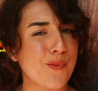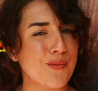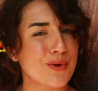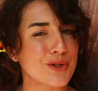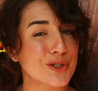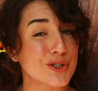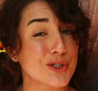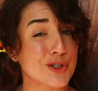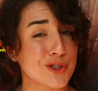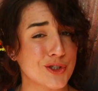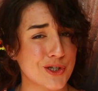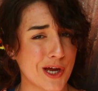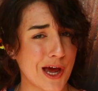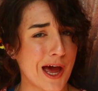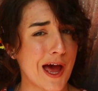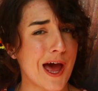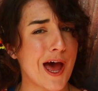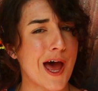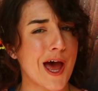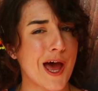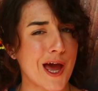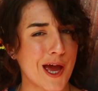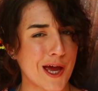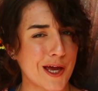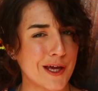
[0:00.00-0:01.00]

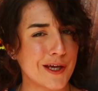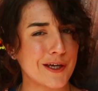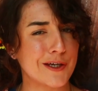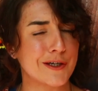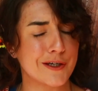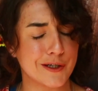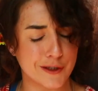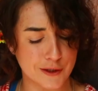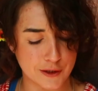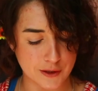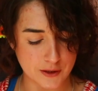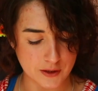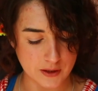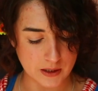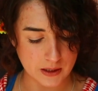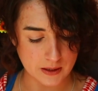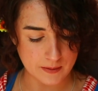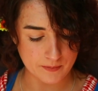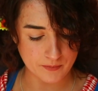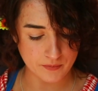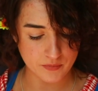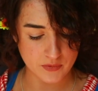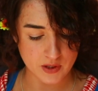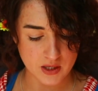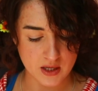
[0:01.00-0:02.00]
mistake.
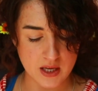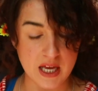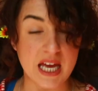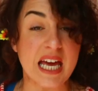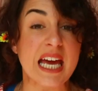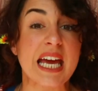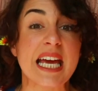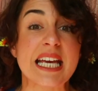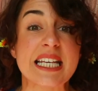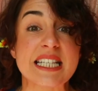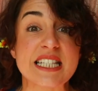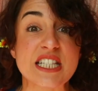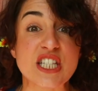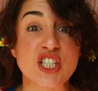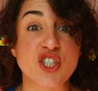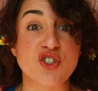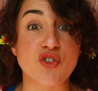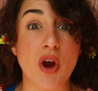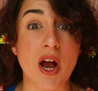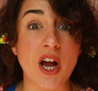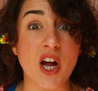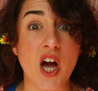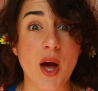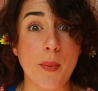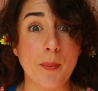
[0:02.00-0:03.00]
He
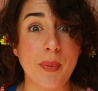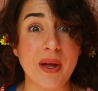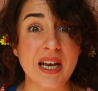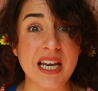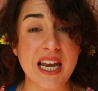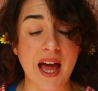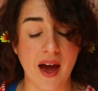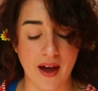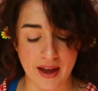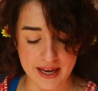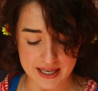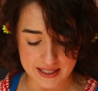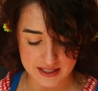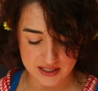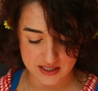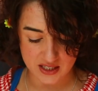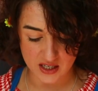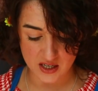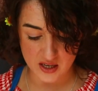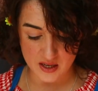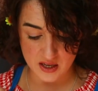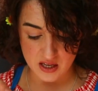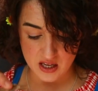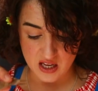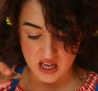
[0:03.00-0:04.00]
struck up a light
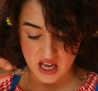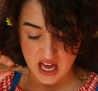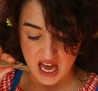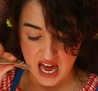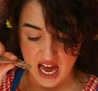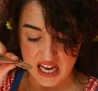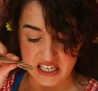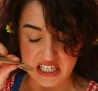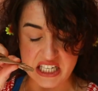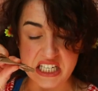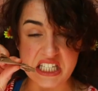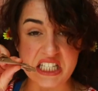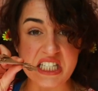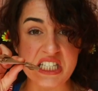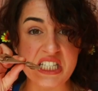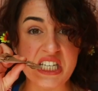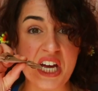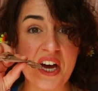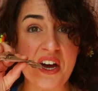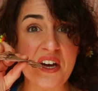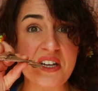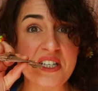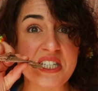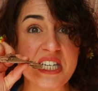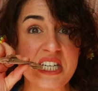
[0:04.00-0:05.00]
and he
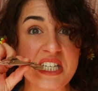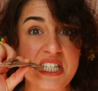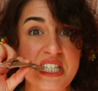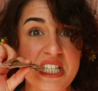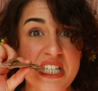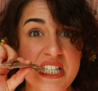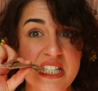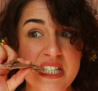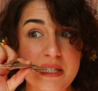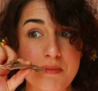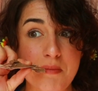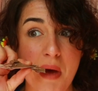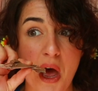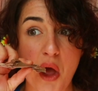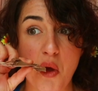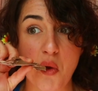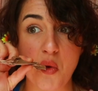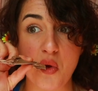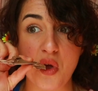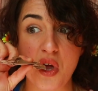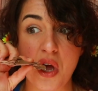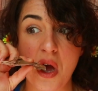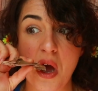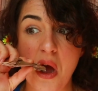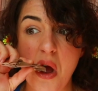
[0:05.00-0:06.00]
started to
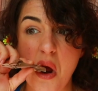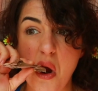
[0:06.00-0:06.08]
smoke.